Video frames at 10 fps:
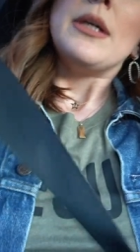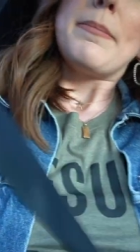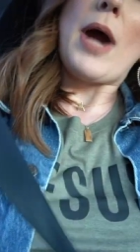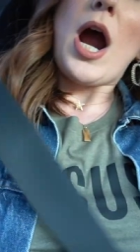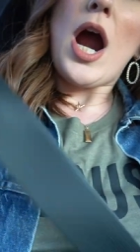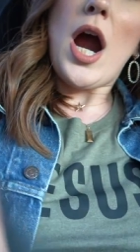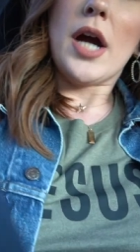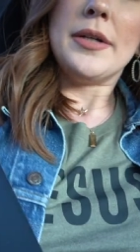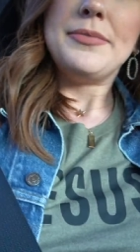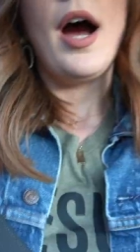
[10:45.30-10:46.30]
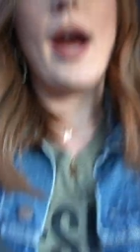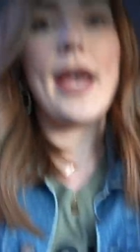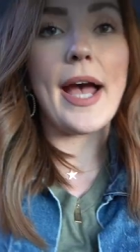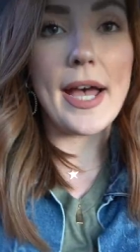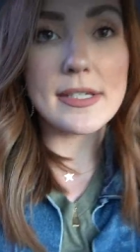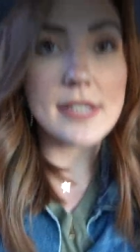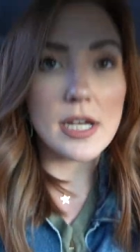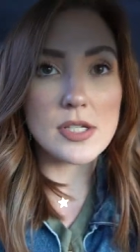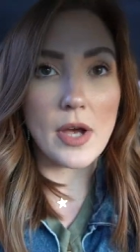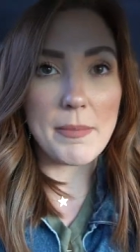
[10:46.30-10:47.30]
burr! All right, guys.
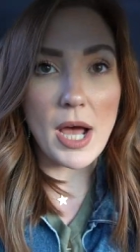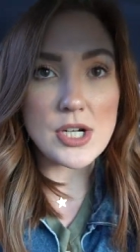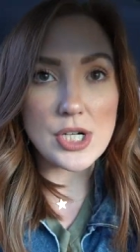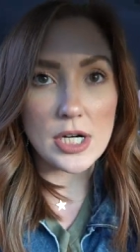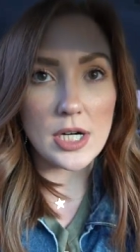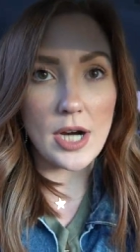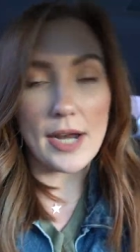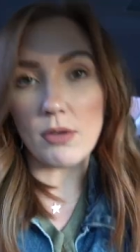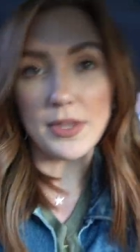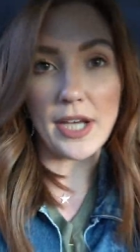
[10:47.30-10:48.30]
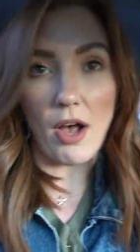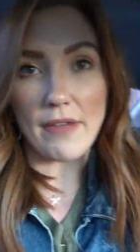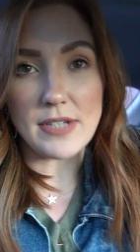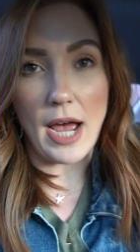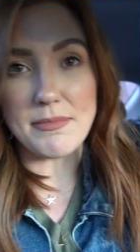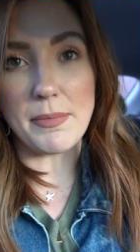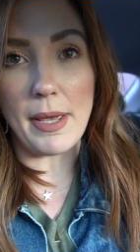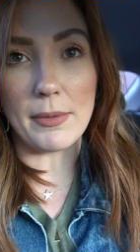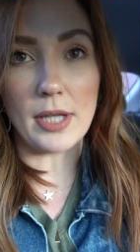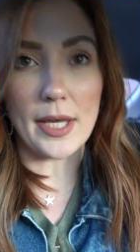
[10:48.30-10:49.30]
So I'm not sure. I don't think I'll have time to
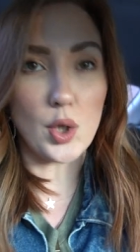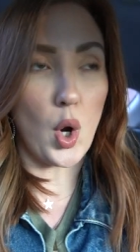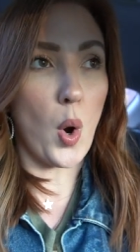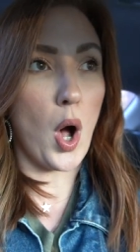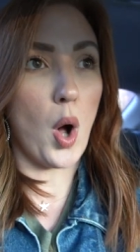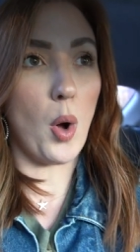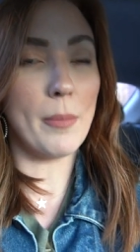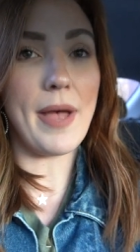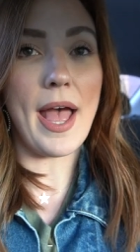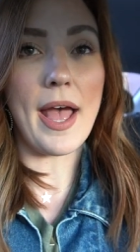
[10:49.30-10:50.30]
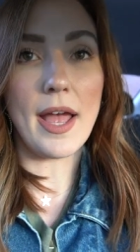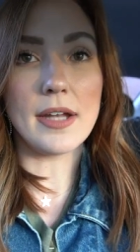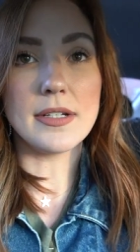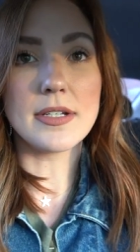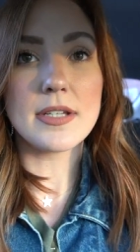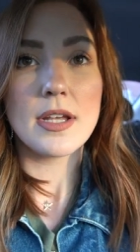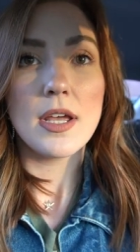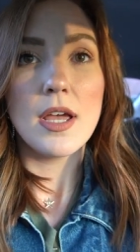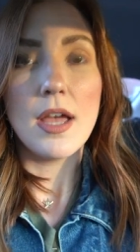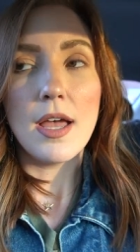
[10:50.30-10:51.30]
be able to like go home and
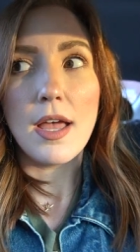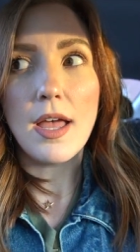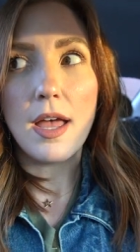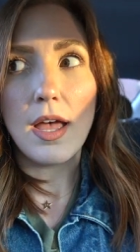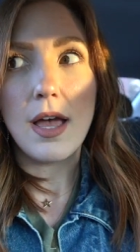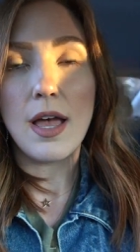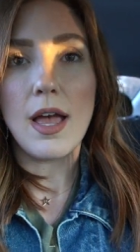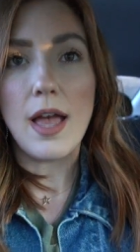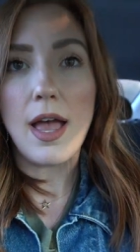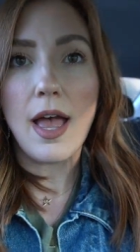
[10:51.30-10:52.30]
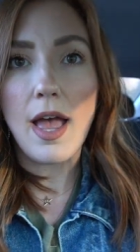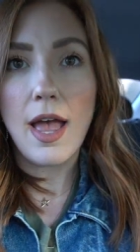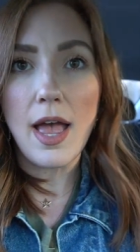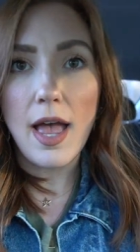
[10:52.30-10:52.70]
oh, this is not where I want to go.